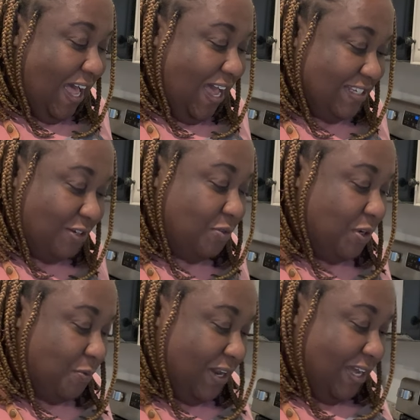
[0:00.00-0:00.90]
I don't
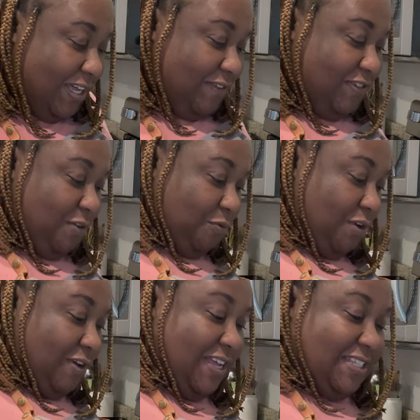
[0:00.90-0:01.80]
know what I could have done
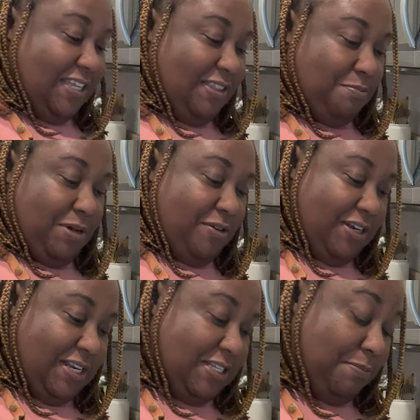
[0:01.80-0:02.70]
wrong. It said the butter
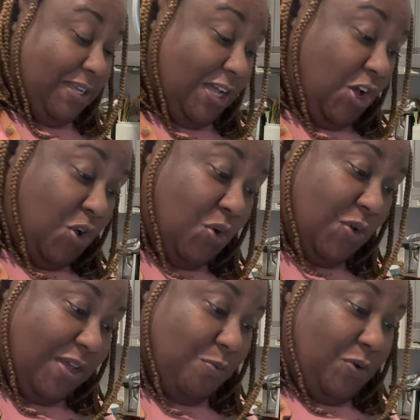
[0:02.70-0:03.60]
needed to be
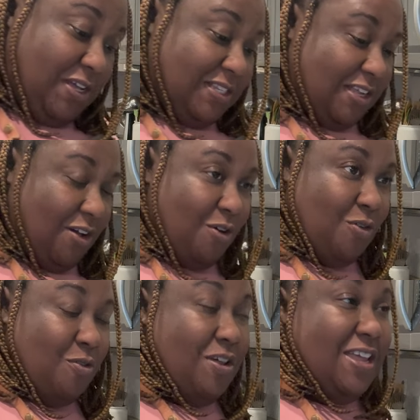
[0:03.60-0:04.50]
cold. It was
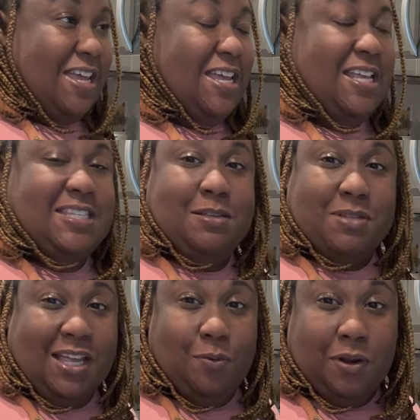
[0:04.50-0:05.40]
cold. It seems
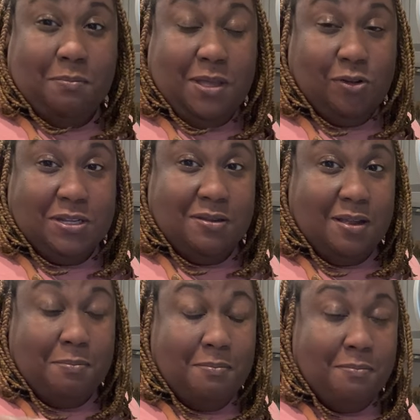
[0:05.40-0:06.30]
like it would have melted
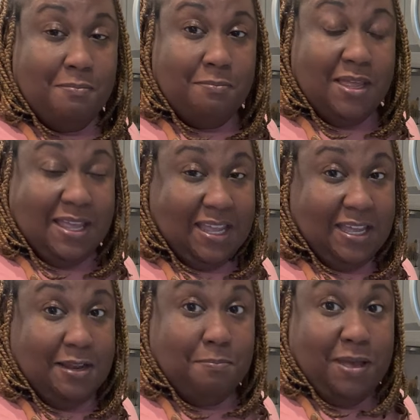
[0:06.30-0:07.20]

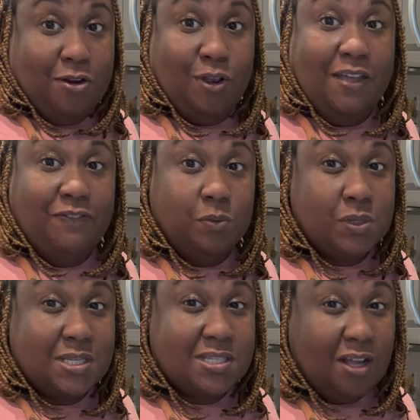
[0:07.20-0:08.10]
in better if it
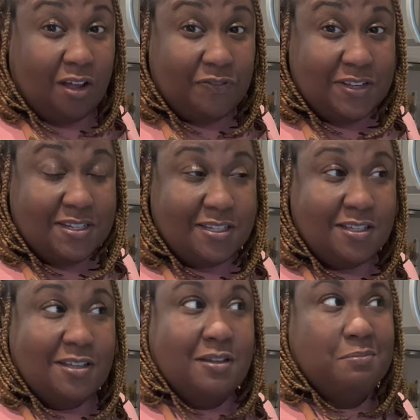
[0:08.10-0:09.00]
was softened,
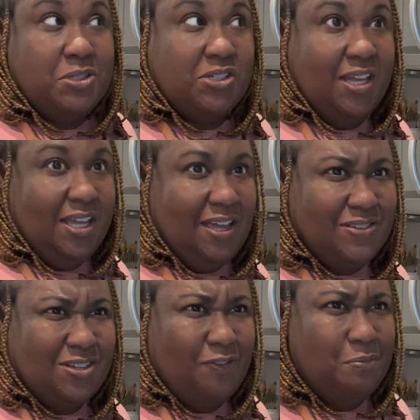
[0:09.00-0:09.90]
but you can't have
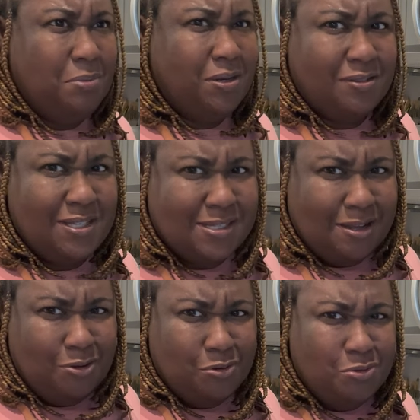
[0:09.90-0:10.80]
softened butter that's
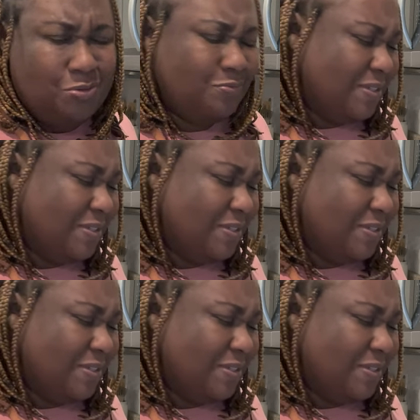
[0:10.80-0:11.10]
cold.